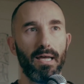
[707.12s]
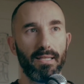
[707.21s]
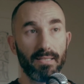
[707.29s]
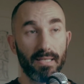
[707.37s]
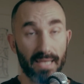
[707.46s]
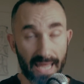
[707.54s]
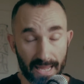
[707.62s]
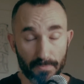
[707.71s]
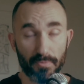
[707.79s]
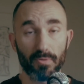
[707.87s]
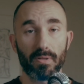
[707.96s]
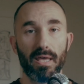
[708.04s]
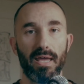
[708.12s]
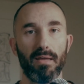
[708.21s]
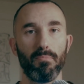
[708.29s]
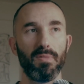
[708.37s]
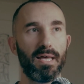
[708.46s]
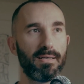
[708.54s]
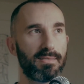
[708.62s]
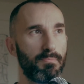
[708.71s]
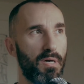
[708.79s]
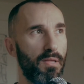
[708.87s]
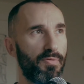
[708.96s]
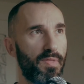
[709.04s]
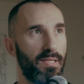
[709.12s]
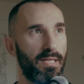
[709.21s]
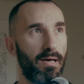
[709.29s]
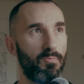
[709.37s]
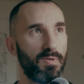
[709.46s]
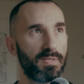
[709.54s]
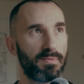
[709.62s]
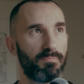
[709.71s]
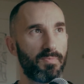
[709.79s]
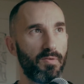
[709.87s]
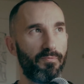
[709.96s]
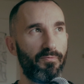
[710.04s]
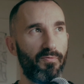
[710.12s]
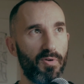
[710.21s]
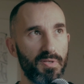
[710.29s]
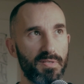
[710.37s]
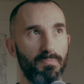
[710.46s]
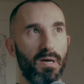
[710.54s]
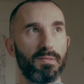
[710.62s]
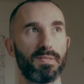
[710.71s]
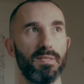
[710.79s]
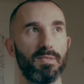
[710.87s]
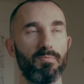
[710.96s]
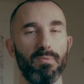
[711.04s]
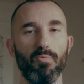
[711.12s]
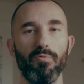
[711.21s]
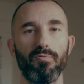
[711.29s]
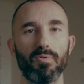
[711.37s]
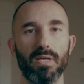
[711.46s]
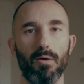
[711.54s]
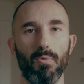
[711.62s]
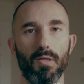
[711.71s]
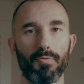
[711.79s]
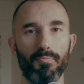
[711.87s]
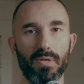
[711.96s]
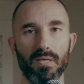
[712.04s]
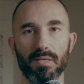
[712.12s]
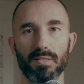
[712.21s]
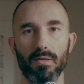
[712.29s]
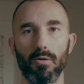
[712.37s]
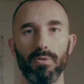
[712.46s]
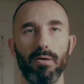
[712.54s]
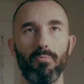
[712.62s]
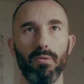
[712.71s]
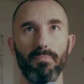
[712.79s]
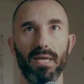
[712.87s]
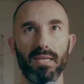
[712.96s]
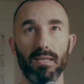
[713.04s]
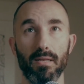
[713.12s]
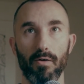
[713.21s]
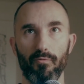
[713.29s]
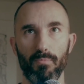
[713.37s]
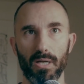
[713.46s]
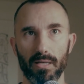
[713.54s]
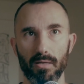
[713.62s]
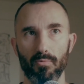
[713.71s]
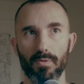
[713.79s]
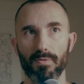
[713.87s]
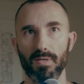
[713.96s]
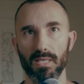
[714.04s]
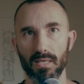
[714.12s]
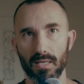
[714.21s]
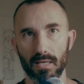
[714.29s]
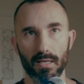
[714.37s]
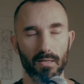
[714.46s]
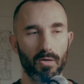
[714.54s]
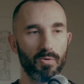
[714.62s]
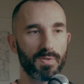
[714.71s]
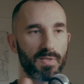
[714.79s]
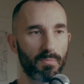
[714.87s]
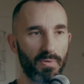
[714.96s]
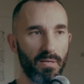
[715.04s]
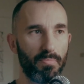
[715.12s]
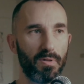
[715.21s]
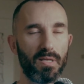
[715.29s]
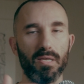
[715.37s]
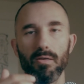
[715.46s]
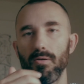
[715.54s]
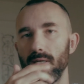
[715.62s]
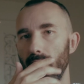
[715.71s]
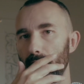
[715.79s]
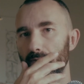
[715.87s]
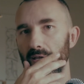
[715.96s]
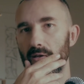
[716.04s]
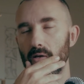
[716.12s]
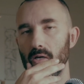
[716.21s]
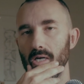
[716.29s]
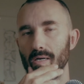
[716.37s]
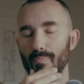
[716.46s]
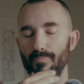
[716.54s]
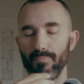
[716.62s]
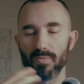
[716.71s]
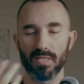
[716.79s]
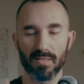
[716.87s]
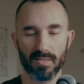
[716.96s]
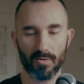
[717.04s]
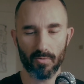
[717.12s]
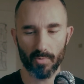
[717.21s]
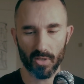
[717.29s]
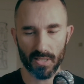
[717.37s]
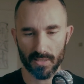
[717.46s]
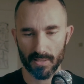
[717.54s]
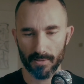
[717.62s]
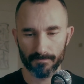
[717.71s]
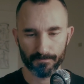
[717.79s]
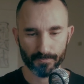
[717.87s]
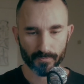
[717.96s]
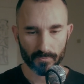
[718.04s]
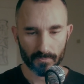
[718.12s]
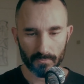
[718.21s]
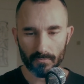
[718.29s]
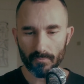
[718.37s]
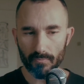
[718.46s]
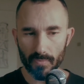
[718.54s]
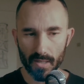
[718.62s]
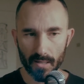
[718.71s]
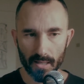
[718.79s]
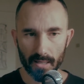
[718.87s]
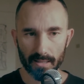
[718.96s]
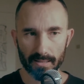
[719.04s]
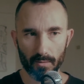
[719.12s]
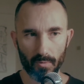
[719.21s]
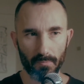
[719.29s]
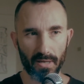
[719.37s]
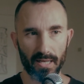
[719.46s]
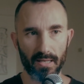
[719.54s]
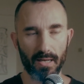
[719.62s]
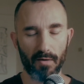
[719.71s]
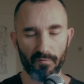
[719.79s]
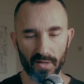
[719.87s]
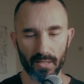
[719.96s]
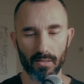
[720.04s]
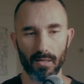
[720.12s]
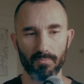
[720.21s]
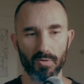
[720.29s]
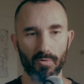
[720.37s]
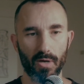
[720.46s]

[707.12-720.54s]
And then April came last month, and that was the first month since we moved to Taiwan 3 years ago that we made enough money with tea and hosting people here and having tea ceremonies, that we made enough income to